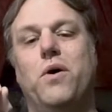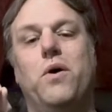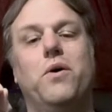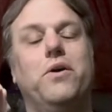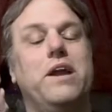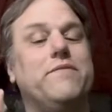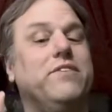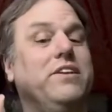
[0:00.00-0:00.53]

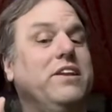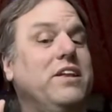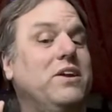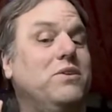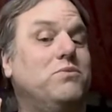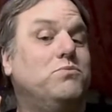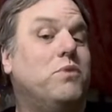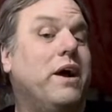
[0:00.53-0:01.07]
or even, you
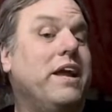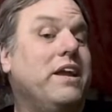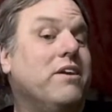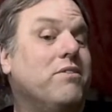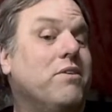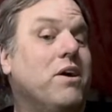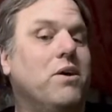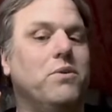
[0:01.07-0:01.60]
know, write
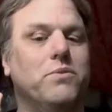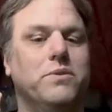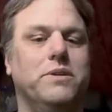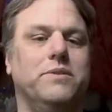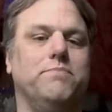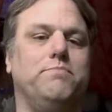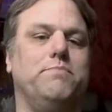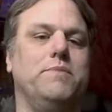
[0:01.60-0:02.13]
your own.